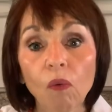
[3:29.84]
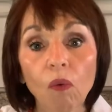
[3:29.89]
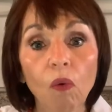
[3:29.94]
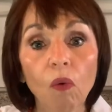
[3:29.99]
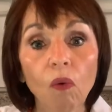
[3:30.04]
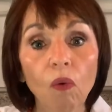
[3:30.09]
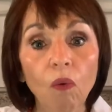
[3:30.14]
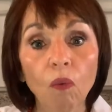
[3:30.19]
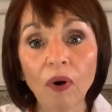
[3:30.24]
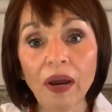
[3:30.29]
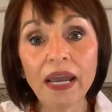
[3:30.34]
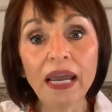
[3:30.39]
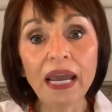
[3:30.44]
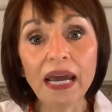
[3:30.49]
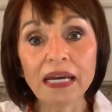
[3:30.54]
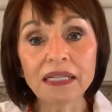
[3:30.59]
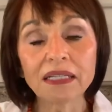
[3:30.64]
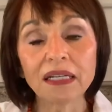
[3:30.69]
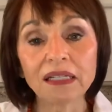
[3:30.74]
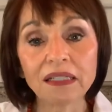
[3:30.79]
We as
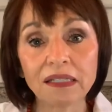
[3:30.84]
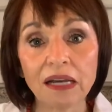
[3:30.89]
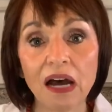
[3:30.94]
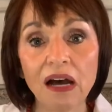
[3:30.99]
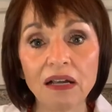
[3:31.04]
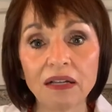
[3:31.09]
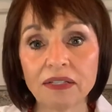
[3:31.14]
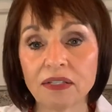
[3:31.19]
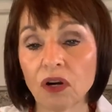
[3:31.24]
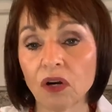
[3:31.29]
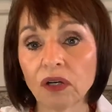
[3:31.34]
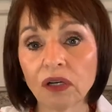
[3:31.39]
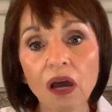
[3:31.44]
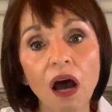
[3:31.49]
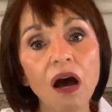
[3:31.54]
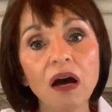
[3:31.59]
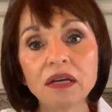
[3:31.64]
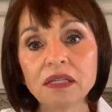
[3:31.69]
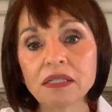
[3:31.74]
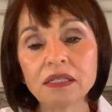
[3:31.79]
adults are
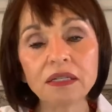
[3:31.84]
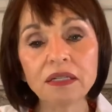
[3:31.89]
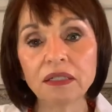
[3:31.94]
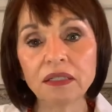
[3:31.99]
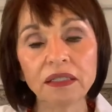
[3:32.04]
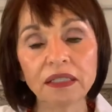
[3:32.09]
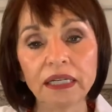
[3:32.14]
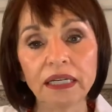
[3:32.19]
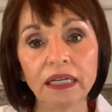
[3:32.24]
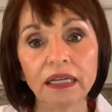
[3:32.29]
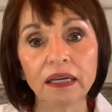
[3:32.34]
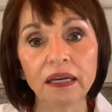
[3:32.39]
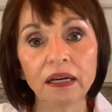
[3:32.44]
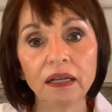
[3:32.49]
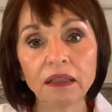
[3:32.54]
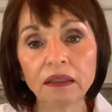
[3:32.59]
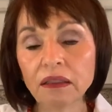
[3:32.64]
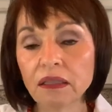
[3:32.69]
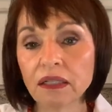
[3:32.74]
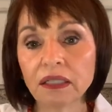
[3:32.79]
constantly
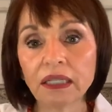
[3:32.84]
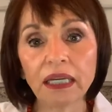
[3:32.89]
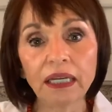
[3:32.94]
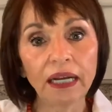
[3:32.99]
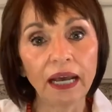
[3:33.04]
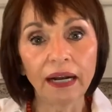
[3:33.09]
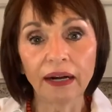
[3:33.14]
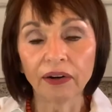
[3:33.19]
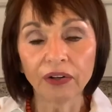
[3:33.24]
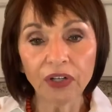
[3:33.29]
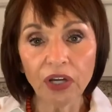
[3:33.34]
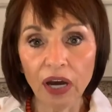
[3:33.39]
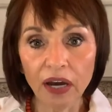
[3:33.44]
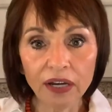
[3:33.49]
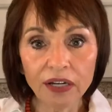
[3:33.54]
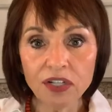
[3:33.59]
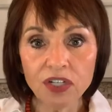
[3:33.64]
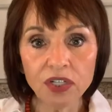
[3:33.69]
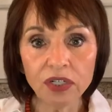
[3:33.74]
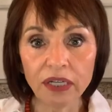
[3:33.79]
looking at our
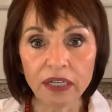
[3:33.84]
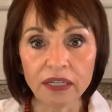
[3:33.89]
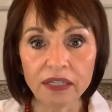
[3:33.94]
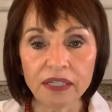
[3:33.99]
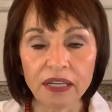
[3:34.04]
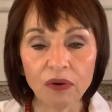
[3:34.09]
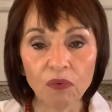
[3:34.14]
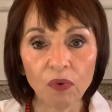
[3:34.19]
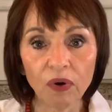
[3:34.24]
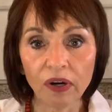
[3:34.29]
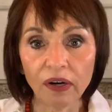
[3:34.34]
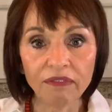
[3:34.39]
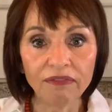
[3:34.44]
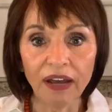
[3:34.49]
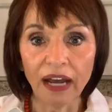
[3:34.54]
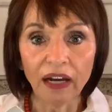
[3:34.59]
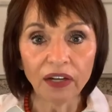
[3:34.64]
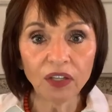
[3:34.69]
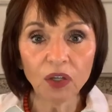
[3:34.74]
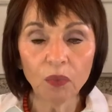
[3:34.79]
conscience, and we're
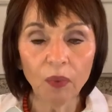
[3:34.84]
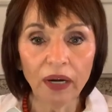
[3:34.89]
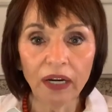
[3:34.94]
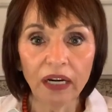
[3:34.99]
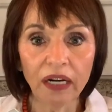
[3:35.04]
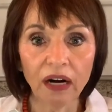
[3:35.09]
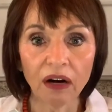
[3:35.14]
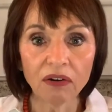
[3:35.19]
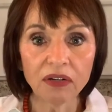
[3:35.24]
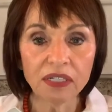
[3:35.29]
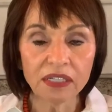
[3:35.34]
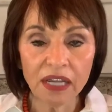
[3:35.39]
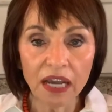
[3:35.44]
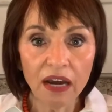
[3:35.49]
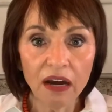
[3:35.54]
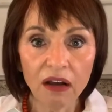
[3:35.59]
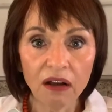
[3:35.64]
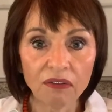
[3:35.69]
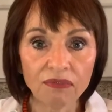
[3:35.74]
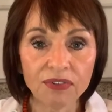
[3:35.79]
evaluating
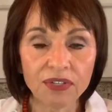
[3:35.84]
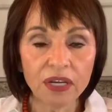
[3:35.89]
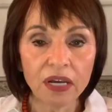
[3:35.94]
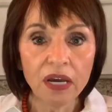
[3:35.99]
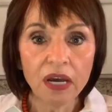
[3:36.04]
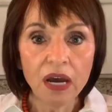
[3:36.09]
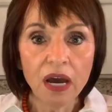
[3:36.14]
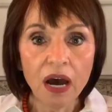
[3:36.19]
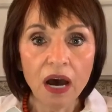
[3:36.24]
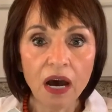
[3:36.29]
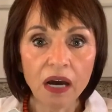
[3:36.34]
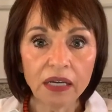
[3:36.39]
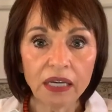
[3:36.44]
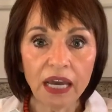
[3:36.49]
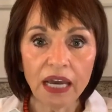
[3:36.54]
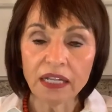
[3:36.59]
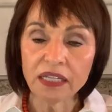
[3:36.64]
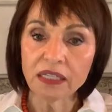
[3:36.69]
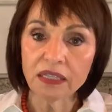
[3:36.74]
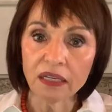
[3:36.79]
ourselves
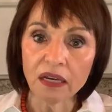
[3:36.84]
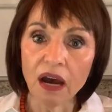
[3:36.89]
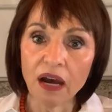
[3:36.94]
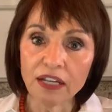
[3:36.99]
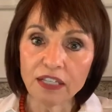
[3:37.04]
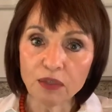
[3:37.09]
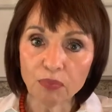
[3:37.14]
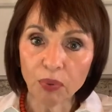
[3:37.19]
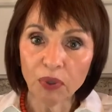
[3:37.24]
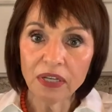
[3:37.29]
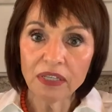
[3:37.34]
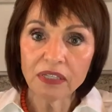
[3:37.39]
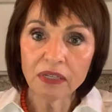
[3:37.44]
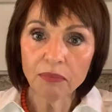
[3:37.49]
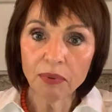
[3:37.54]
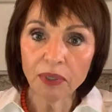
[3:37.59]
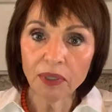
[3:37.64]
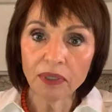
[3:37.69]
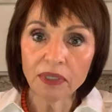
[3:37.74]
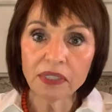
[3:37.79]
against God's
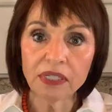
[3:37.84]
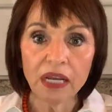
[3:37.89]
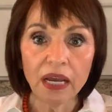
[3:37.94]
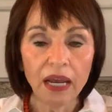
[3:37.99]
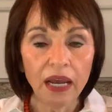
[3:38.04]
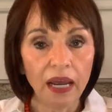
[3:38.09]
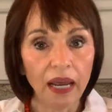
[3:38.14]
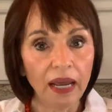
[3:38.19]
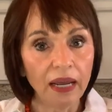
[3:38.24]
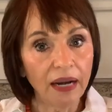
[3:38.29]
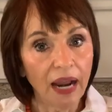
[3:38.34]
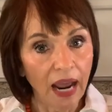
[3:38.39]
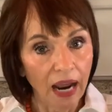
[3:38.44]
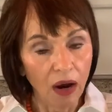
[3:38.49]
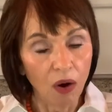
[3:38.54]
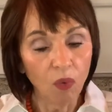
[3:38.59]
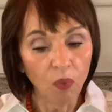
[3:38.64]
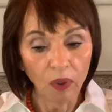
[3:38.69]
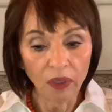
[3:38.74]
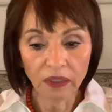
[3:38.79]
principles and how
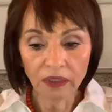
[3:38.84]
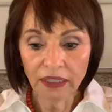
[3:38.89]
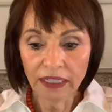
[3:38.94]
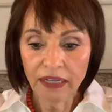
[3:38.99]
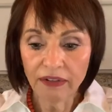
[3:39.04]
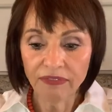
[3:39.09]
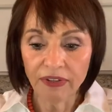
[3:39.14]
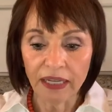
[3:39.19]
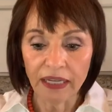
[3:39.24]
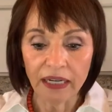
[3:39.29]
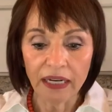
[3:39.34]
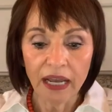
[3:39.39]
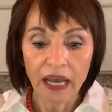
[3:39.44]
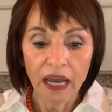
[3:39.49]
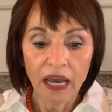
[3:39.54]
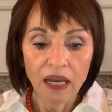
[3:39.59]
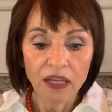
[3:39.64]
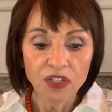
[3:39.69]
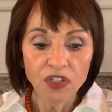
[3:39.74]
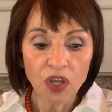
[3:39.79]
we're living.
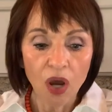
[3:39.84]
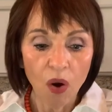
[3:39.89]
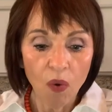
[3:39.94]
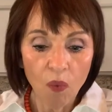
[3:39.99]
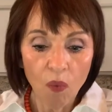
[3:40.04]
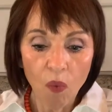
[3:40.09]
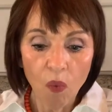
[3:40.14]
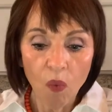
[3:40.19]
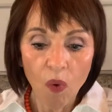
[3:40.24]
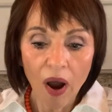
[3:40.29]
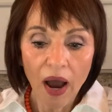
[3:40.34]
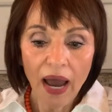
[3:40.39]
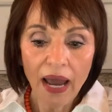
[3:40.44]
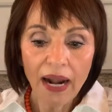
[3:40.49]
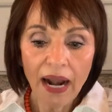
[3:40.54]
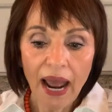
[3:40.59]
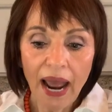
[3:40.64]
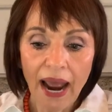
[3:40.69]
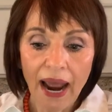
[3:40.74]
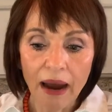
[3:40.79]
So what
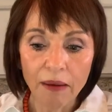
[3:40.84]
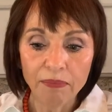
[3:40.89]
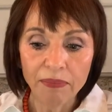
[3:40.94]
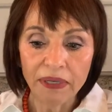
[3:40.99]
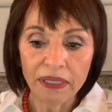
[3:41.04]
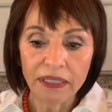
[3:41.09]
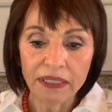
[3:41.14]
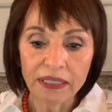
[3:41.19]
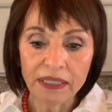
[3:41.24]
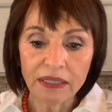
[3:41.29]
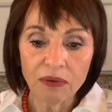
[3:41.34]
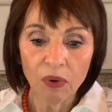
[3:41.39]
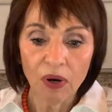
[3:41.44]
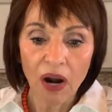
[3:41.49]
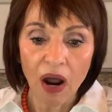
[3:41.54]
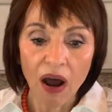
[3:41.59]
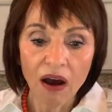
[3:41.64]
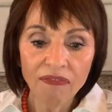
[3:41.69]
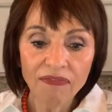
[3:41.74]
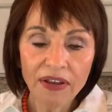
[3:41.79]

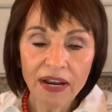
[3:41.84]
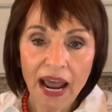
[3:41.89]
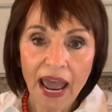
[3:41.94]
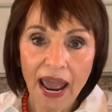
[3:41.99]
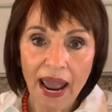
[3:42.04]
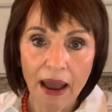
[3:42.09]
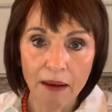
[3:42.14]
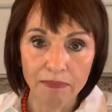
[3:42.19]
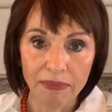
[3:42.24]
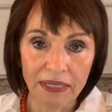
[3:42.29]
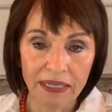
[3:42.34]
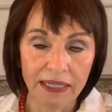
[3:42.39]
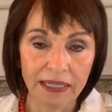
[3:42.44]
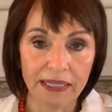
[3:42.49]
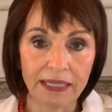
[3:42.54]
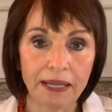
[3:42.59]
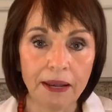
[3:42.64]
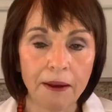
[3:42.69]
often happens